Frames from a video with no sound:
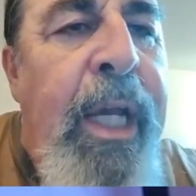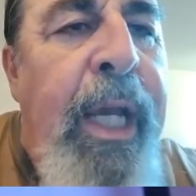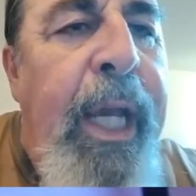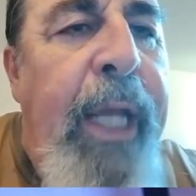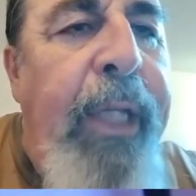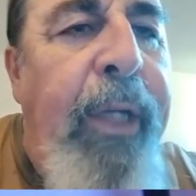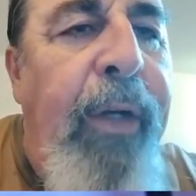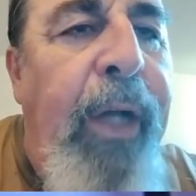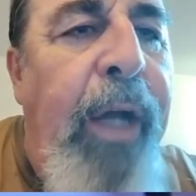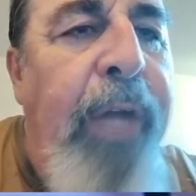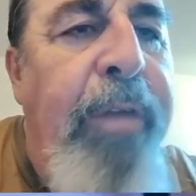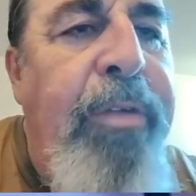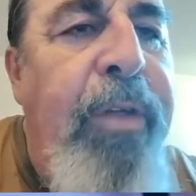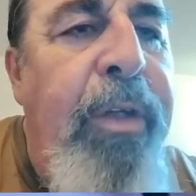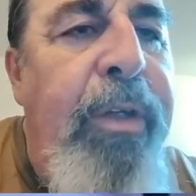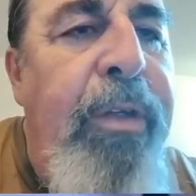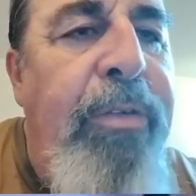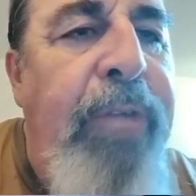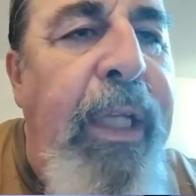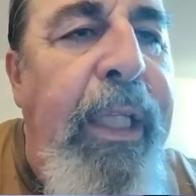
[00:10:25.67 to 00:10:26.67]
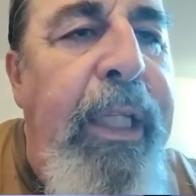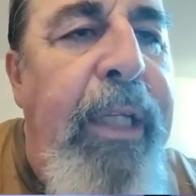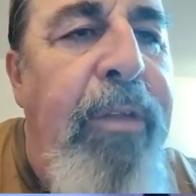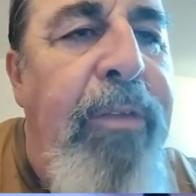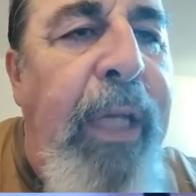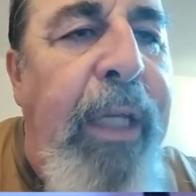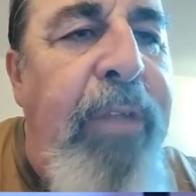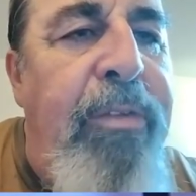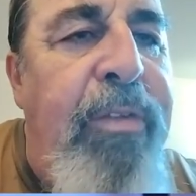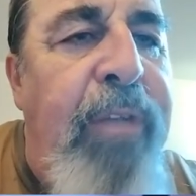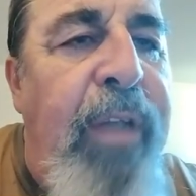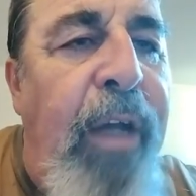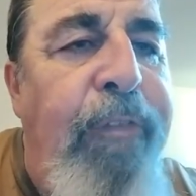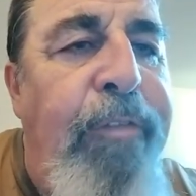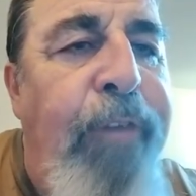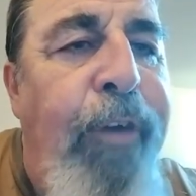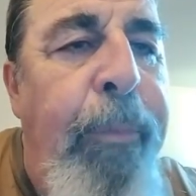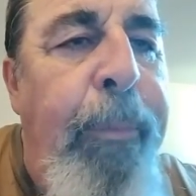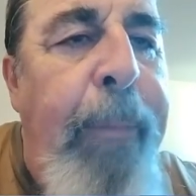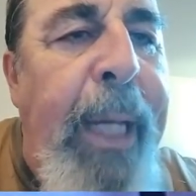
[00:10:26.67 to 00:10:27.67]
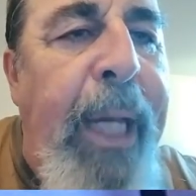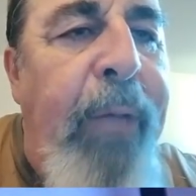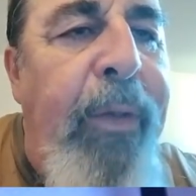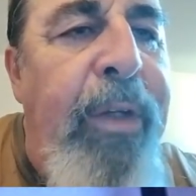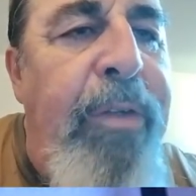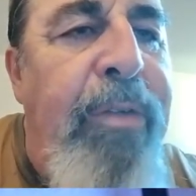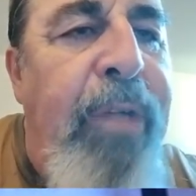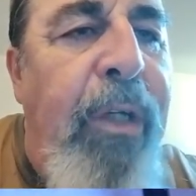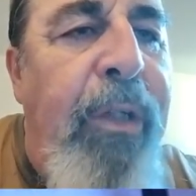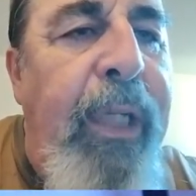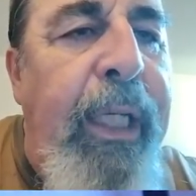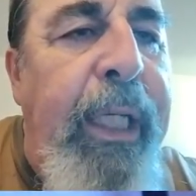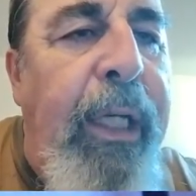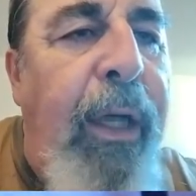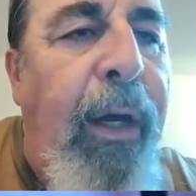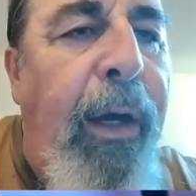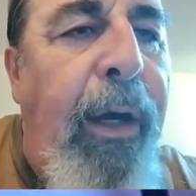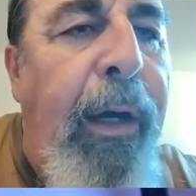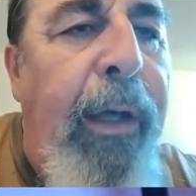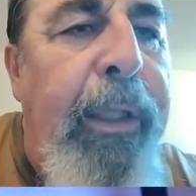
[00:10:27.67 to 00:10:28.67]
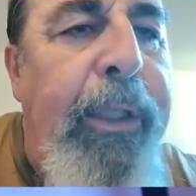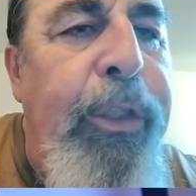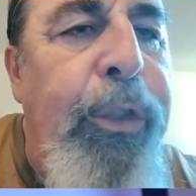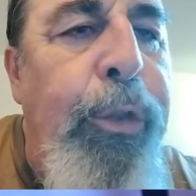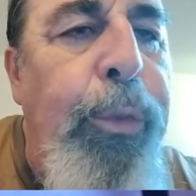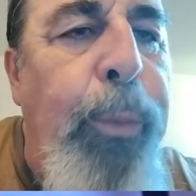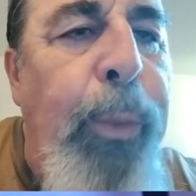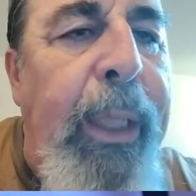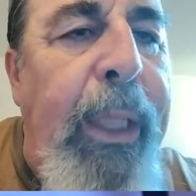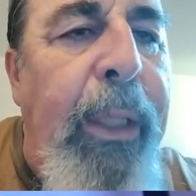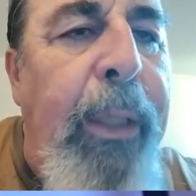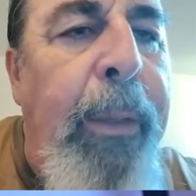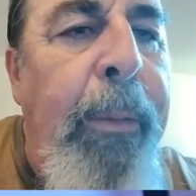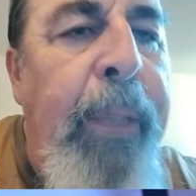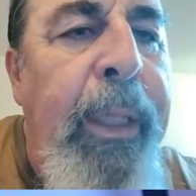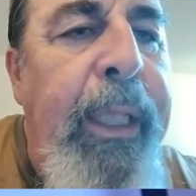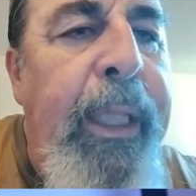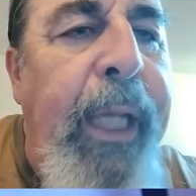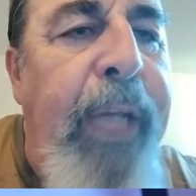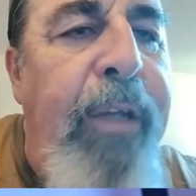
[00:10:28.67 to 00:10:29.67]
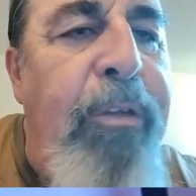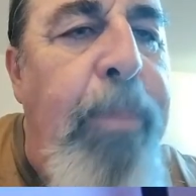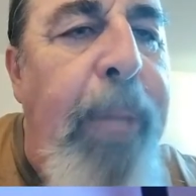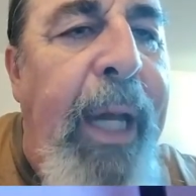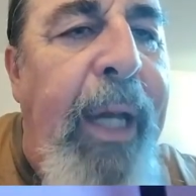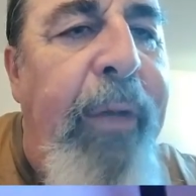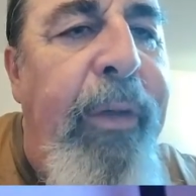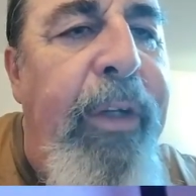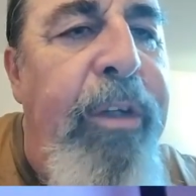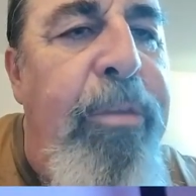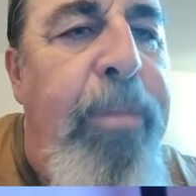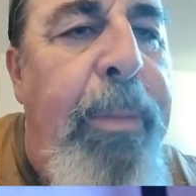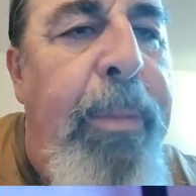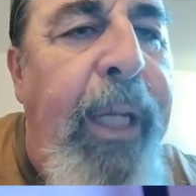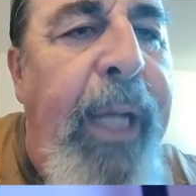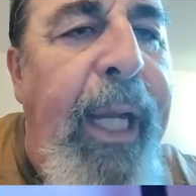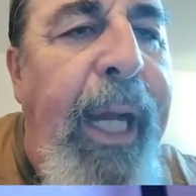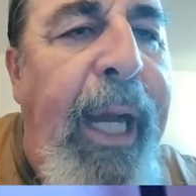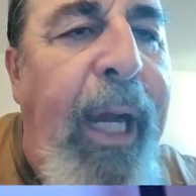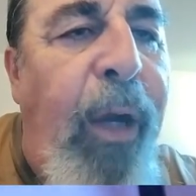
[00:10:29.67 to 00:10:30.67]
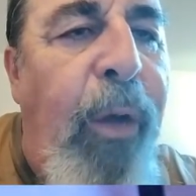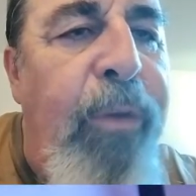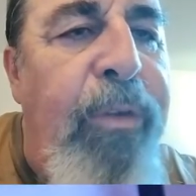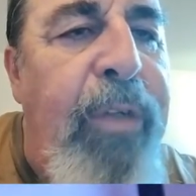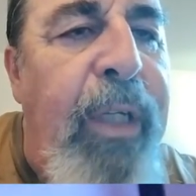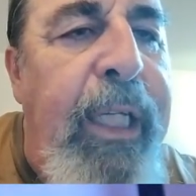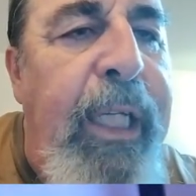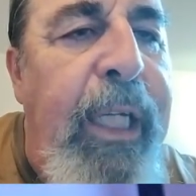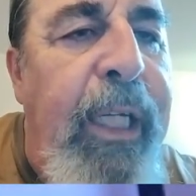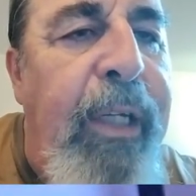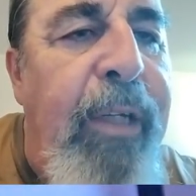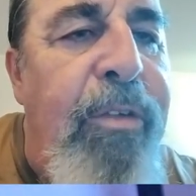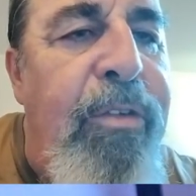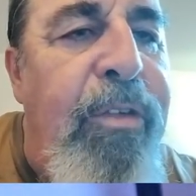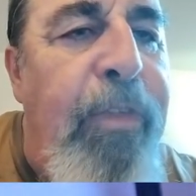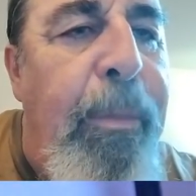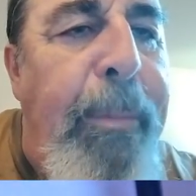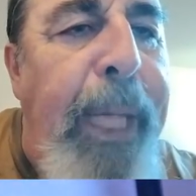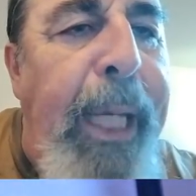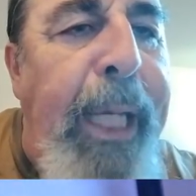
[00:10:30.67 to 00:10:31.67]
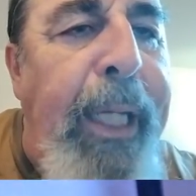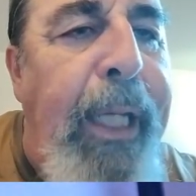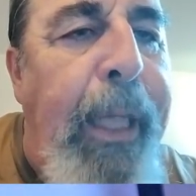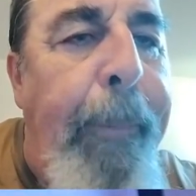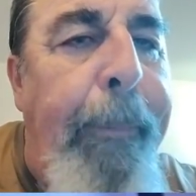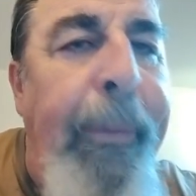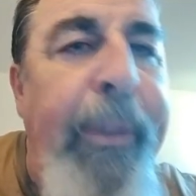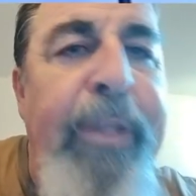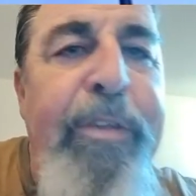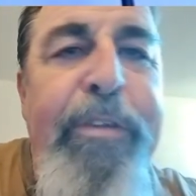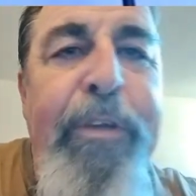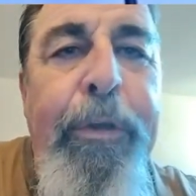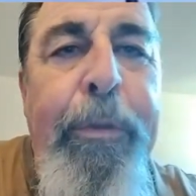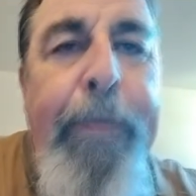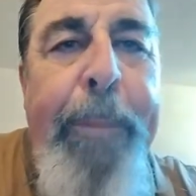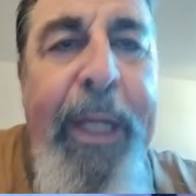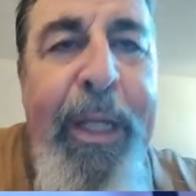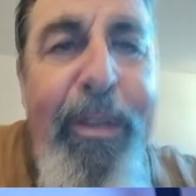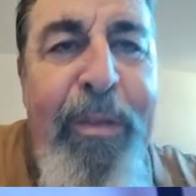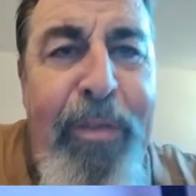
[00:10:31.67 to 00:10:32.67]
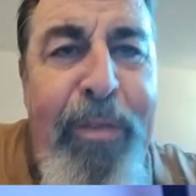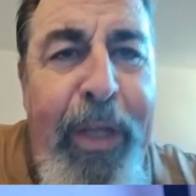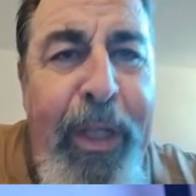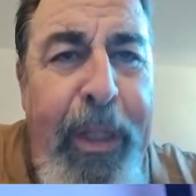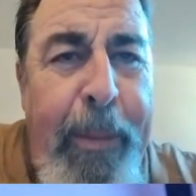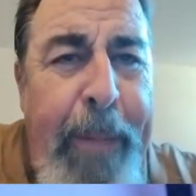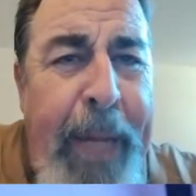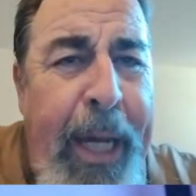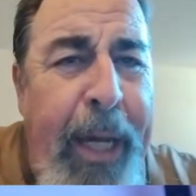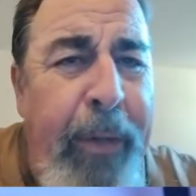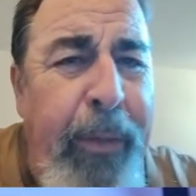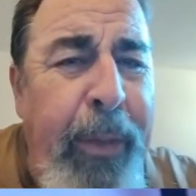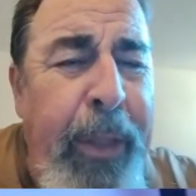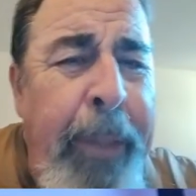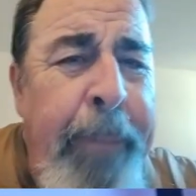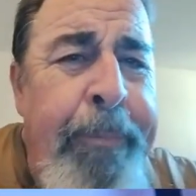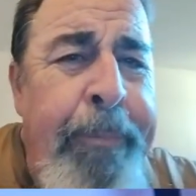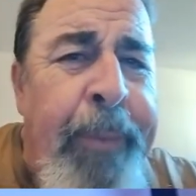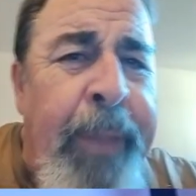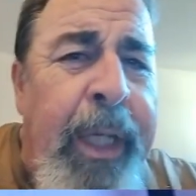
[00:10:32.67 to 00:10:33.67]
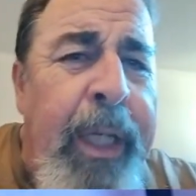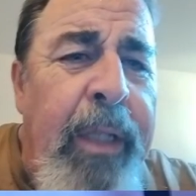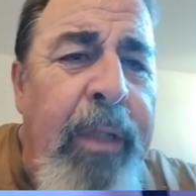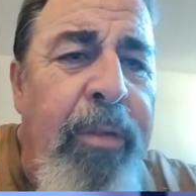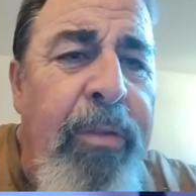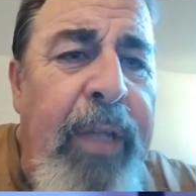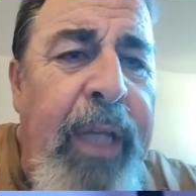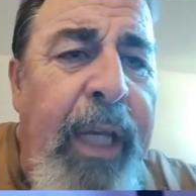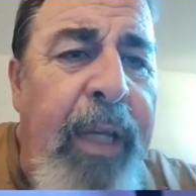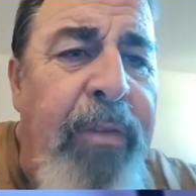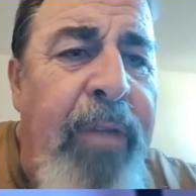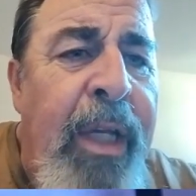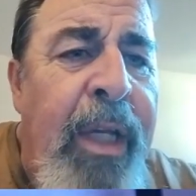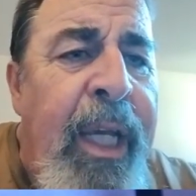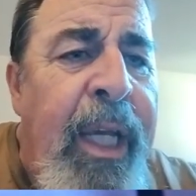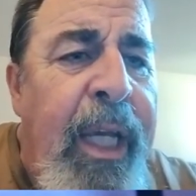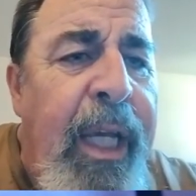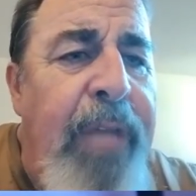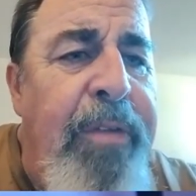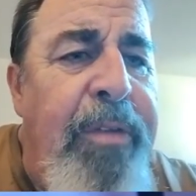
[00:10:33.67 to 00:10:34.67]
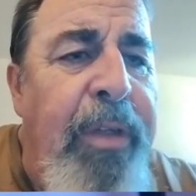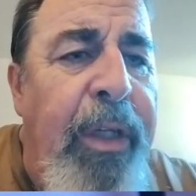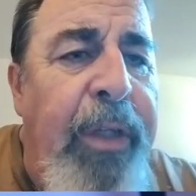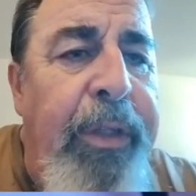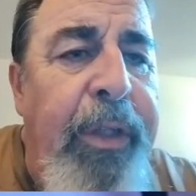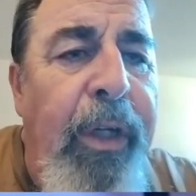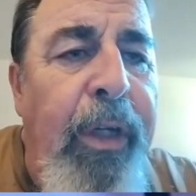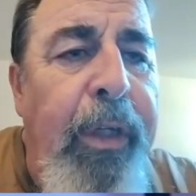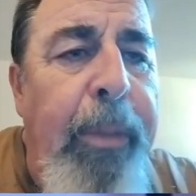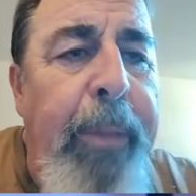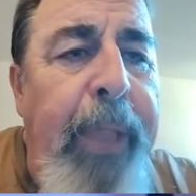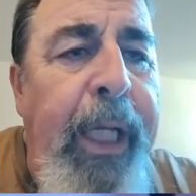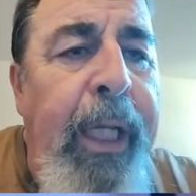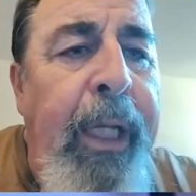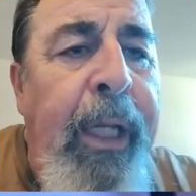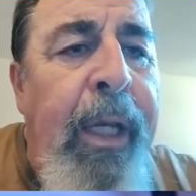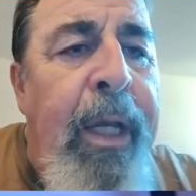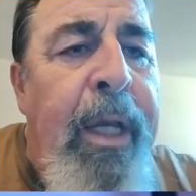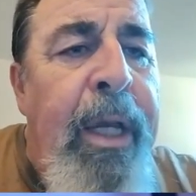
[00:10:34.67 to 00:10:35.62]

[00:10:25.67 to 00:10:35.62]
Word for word: And they're also using these like cell phone batteries. They're like hard square case batteries, but how to get it to mate up with two pins on the battery in this case isn't clear to me.